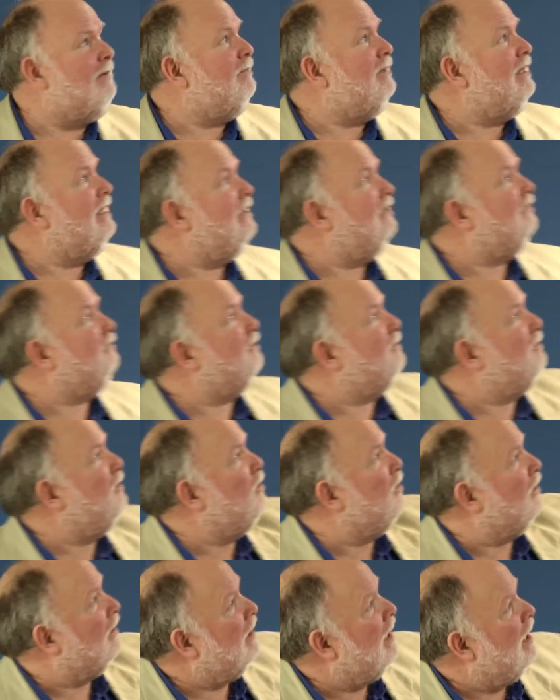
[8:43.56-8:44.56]
me this
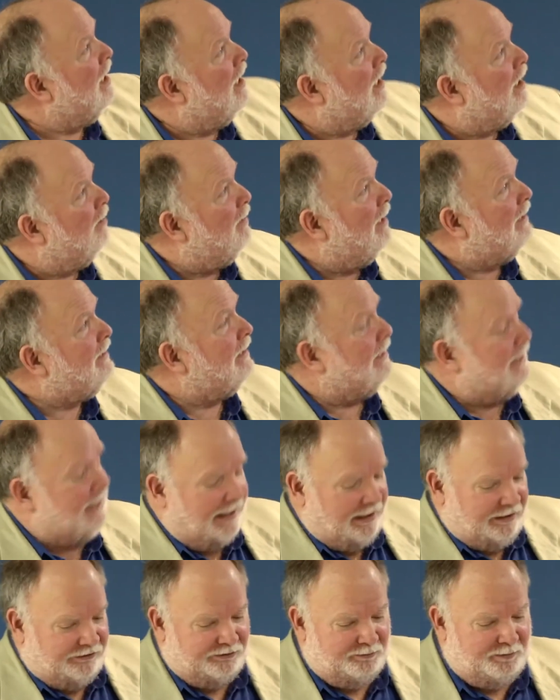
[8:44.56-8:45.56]
report, a meta
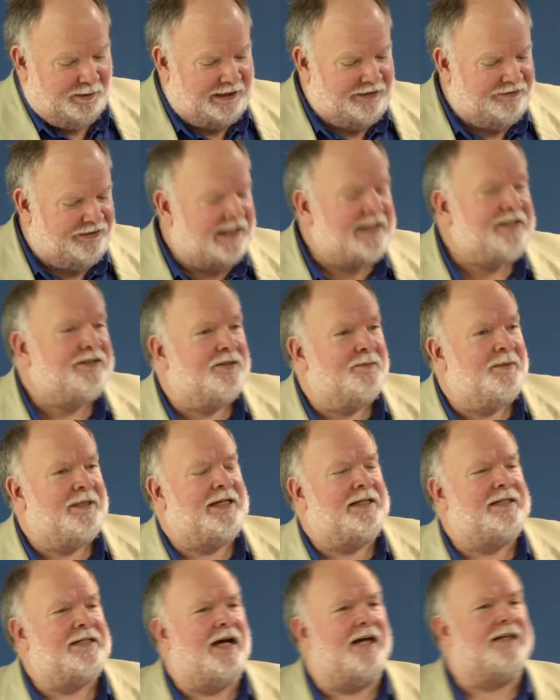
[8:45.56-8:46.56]
analysis, but he sent it to me
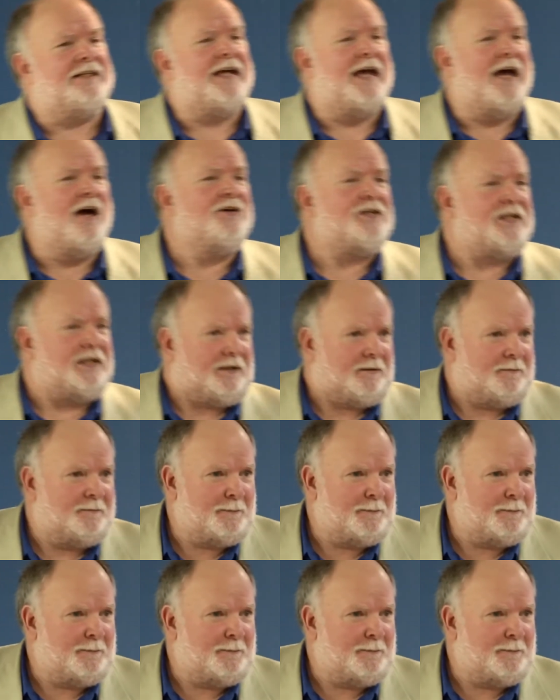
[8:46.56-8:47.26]
in Italian.